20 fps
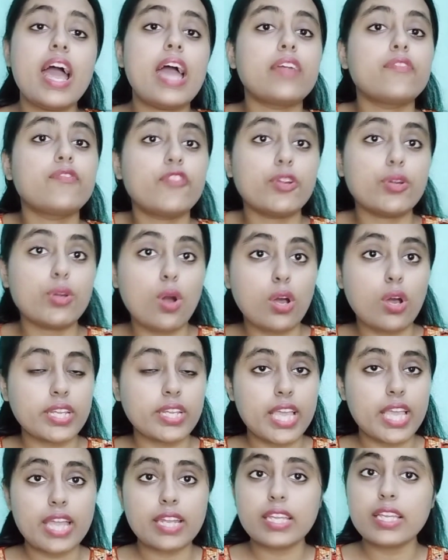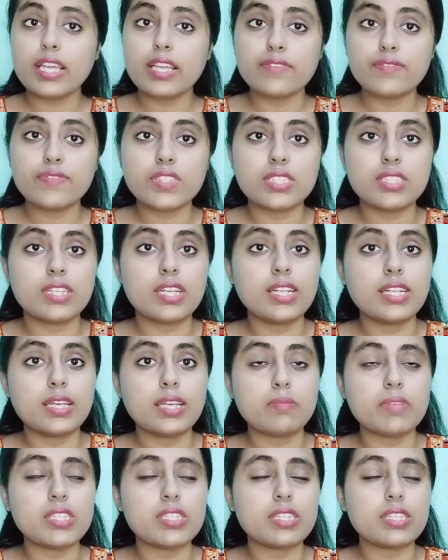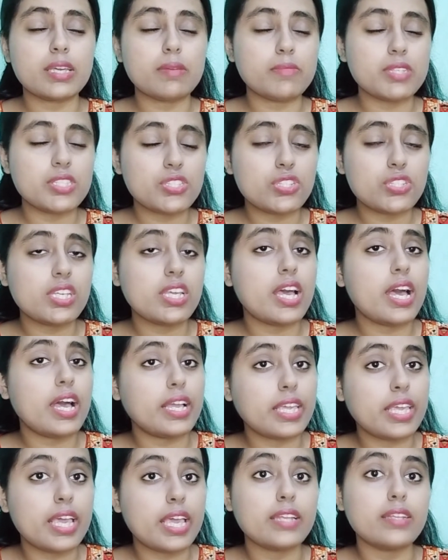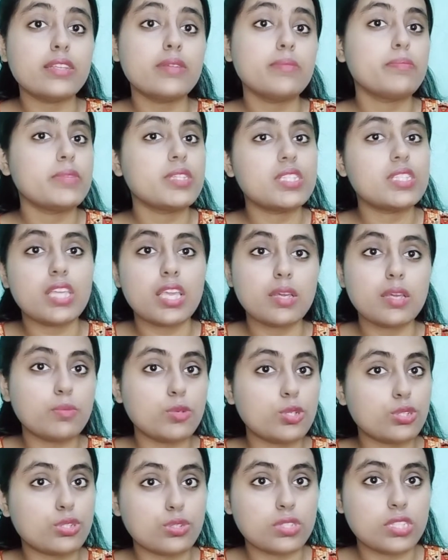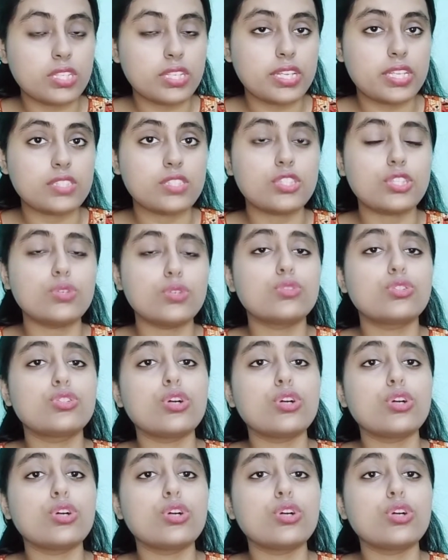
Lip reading: And for organic and physical chemistry, again, mistake book to the rescue.